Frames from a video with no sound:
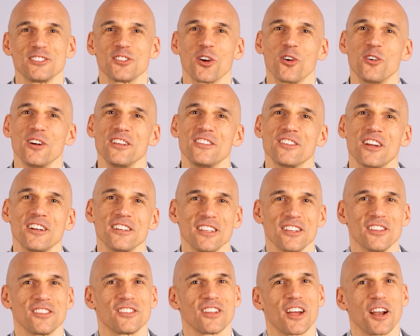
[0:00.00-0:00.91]
Stories are
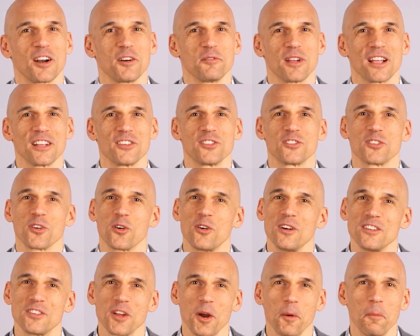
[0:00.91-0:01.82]
disarming,
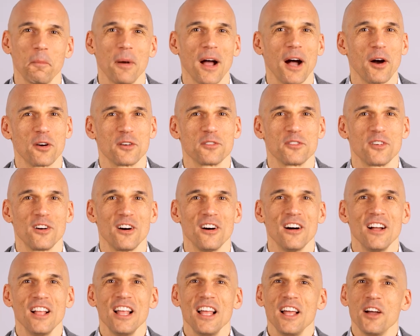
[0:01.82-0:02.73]
stories are
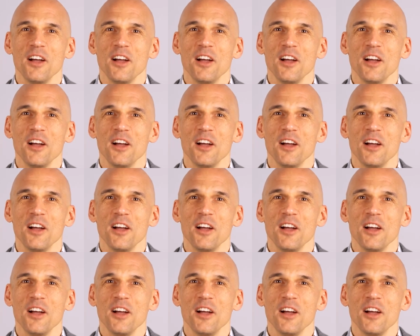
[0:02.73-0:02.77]
powerful.